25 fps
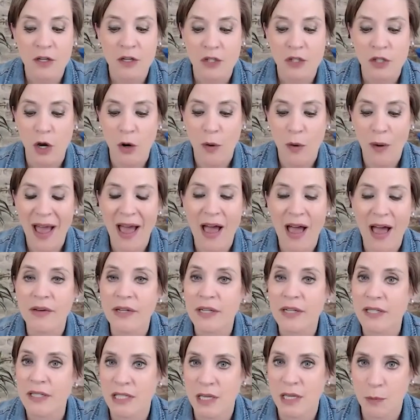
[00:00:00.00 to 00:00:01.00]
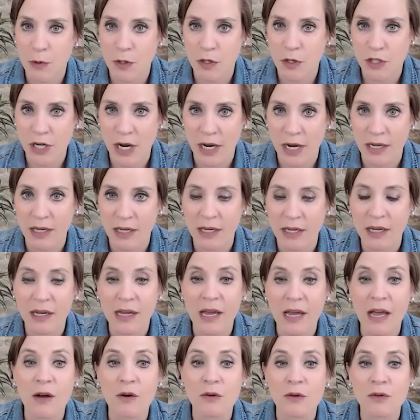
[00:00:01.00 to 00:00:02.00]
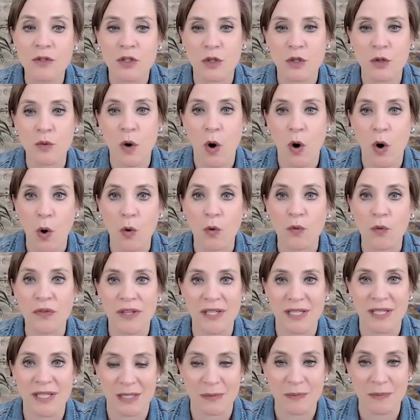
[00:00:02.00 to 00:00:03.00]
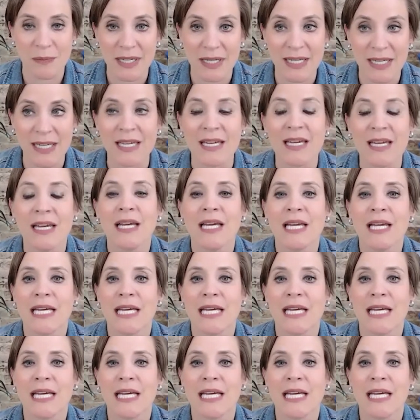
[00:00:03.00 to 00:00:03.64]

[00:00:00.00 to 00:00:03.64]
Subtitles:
So having a separate checking account to hold this money